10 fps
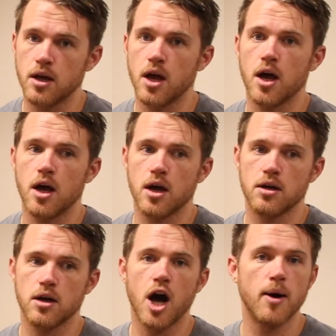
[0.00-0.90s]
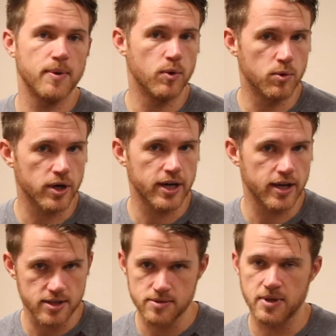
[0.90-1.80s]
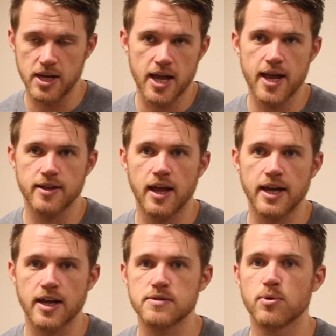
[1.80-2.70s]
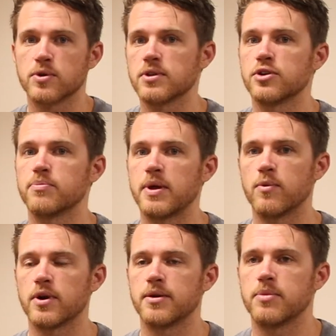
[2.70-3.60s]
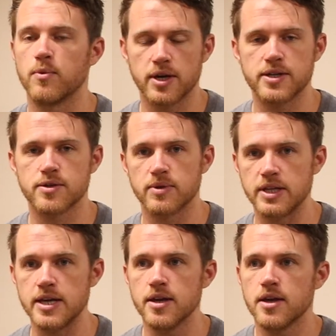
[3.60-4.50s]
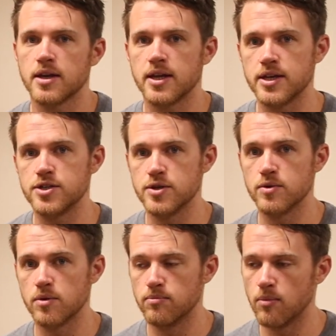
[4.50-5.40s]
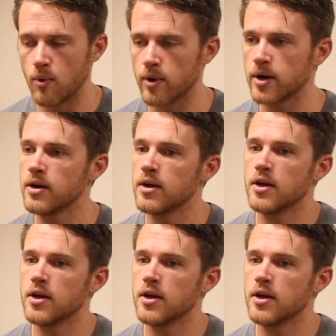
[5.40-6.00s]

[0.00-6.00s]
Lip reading: hobby woodworking, that's something I had explored a little bit, but wanted to really get into more.